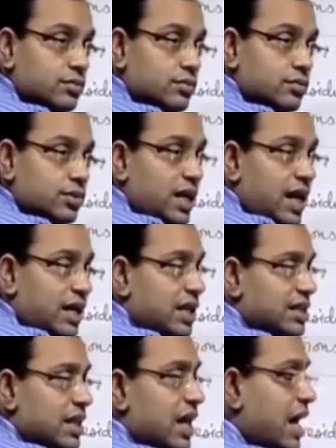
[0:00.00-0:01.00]
So, that
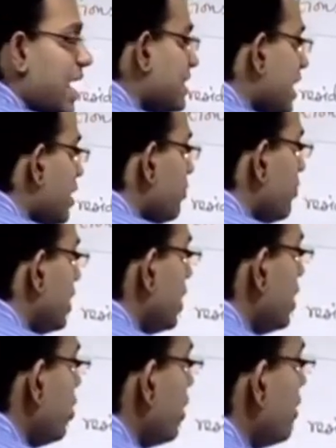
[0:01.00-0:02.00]
is as if
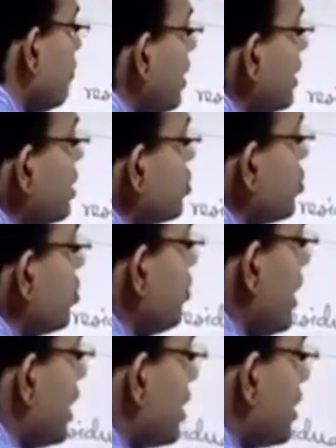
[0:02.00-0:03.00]
your effort is to
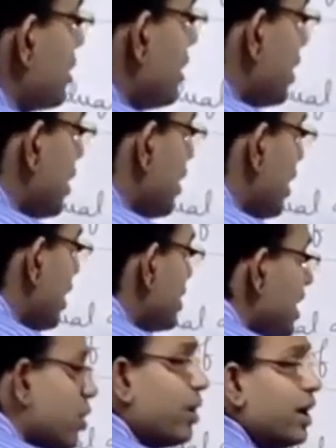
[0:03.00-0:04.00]
make a
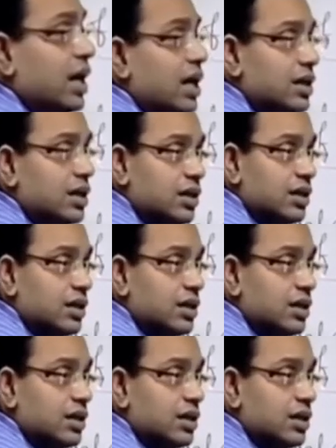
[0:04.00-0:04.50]
0 error